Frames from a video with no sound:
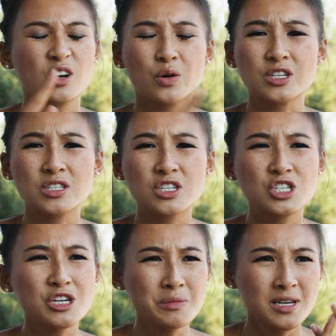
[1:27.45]
Going to the
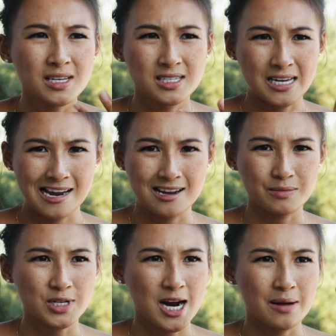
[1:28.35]
gym is taking
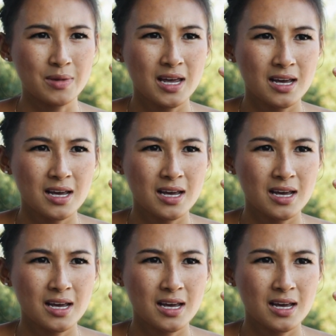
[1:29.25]
up time.